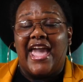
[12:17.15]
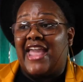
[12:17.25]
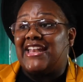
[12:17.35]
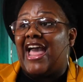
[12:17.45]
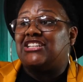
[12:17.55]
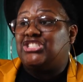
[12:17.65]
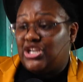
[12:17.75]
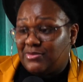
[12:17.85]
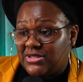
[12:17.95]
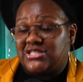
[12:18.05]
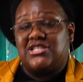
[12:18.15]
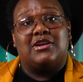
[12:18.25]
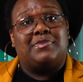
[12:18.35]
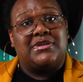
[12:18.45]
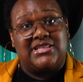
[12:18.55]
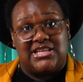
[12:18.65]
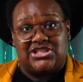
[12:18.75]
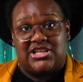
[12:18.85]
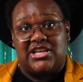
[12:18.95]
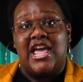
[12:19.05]
and I jumped into a
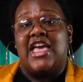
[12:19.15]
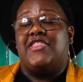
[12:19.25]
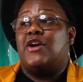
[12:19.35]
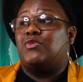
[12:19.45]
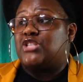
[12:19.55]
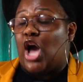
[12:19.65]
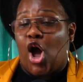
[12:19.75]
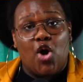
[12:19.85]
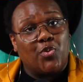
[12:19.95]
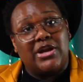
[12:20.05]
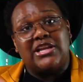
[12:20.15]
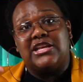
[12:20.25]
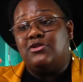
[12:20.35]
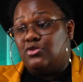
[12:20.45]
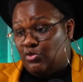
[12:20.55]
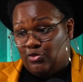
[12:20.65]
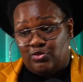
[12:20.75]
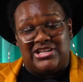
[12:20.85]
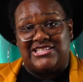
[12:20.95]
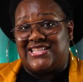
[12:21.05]
position that was already
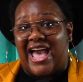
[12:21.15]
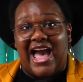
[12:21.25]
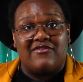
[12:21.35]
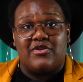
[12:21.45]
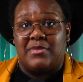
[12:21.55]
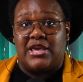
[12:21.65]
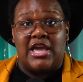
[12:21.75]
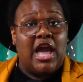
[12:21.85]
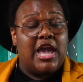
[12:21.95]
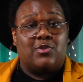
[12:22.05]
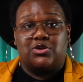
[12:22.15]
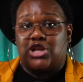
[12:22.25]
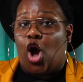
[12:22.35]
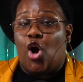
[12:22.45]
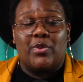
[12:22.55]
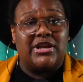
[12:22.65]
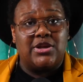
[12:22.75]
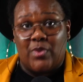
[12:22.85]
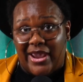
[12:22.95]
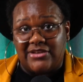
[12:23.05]
designed for me. It was already
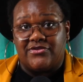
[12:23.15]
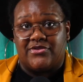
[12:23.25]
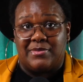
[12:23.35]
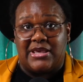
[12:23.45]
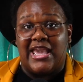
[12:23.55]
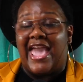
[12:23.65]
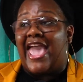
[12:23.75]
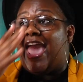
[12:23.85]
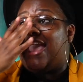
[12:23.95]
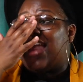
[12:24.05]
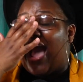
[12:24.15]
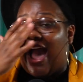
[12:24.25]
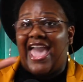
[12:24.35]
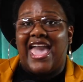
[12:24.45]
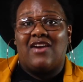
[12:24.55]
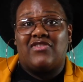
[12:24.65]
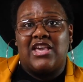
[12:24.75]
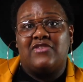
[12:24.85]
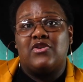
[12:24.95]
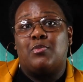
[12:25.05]
waiting for me. And I have
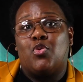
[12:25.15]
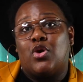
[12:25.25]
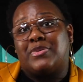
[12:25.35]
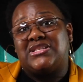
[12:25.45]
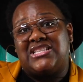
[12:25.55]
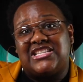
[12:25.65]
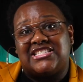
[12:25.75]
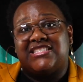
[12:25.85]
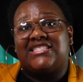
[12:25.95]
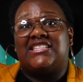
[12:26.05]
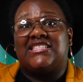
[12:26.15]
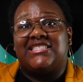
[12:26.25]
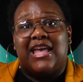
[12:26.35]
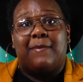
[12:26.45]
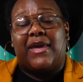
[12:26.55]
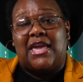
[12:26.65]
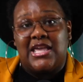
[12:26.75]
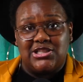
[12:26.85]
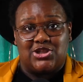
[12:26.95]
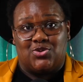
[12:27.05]
even more positions to step
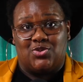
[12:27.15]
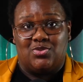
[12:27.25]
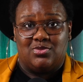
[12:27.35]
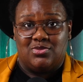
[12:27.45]
into